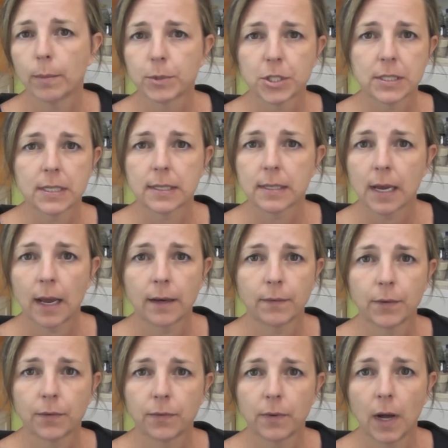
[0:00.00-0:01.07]
just as kind
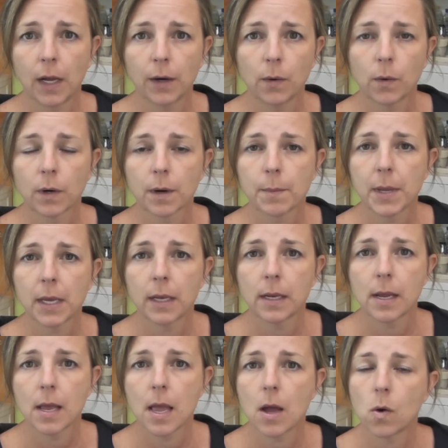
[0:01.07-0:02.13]
of a fun
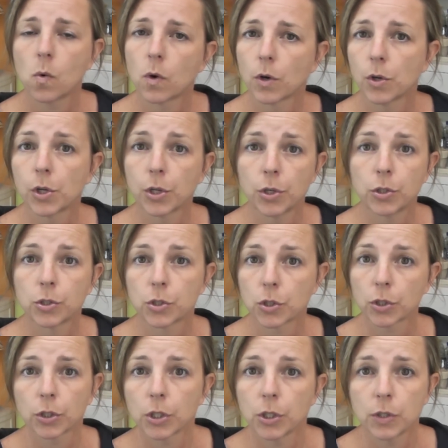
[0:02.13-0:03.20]
ornament, or you can
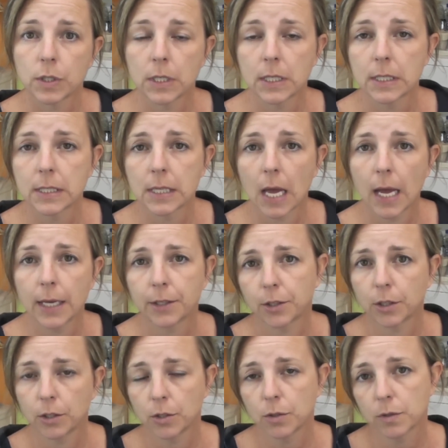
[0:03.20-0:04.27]
certainly use it inside.
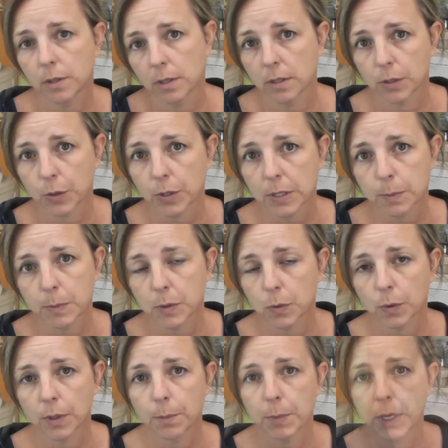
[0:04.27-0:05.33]
You could use it as a Christmas
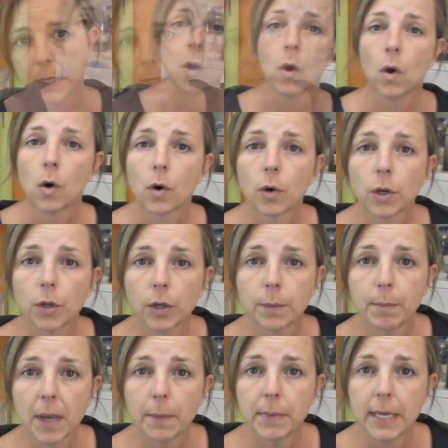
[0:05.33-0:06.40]
ornament, or you
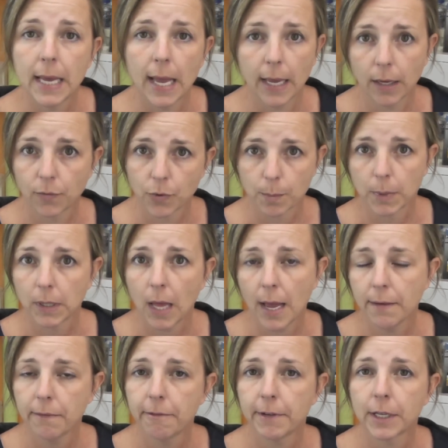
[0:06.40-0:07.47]
could maybe hang it from a
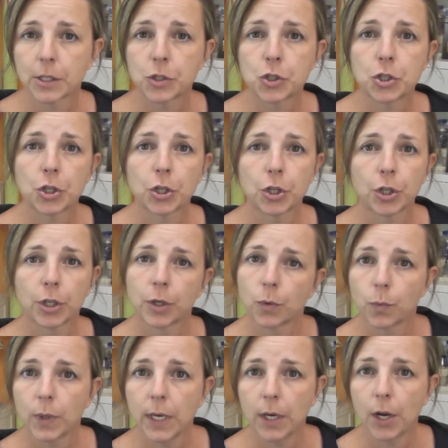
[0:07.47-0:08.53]
light fixture, in
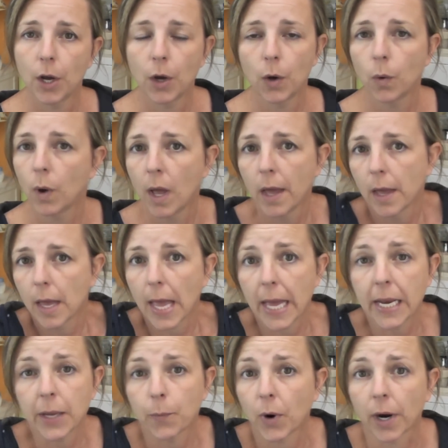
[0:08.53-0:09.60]
a window,
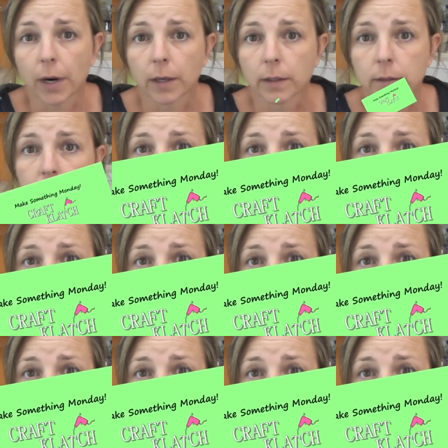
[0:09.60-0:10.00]
anywhere.